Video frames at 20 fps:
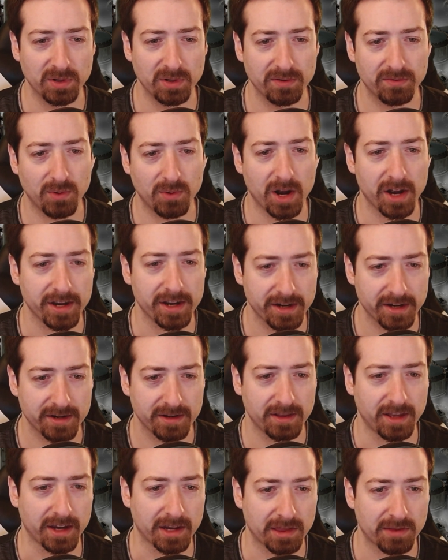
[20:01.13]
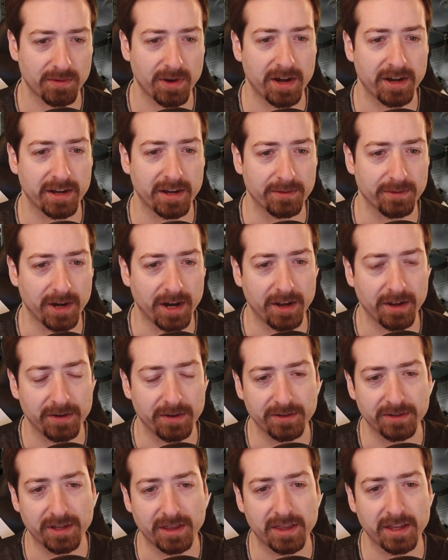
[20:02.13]
of wire like threading
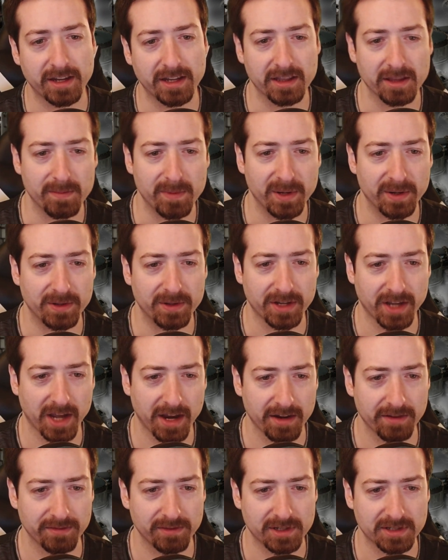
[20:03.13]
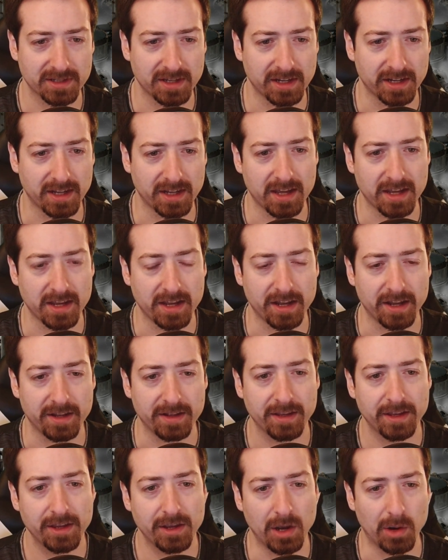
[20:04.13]
around a thing in the middle. It kind of looks like a
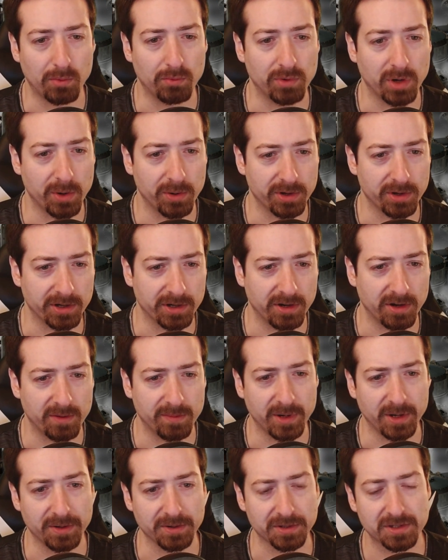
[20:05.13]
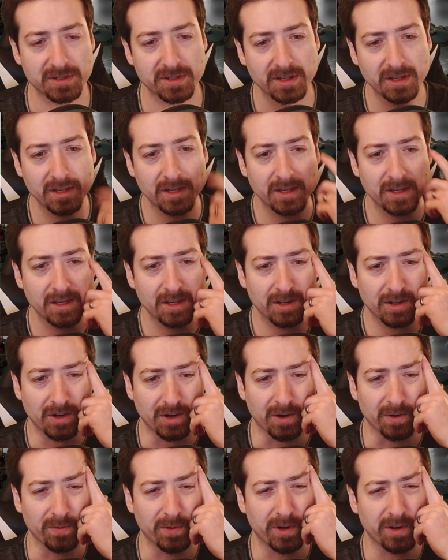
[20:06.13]
rotor almost,
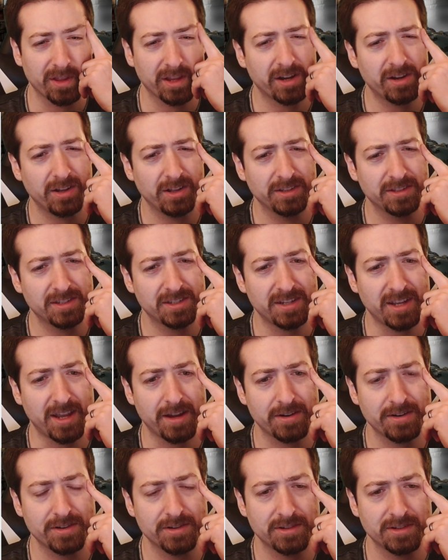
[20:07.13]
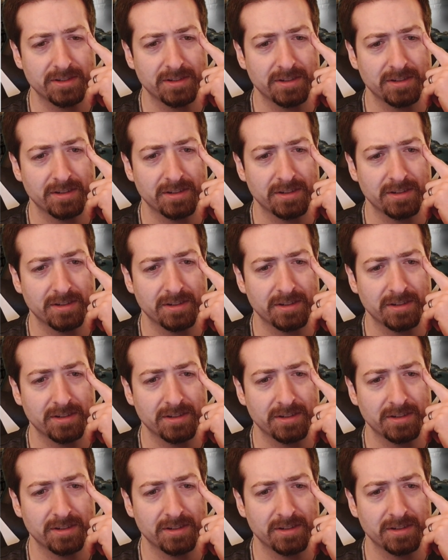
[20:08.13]
or what are they called? Stators?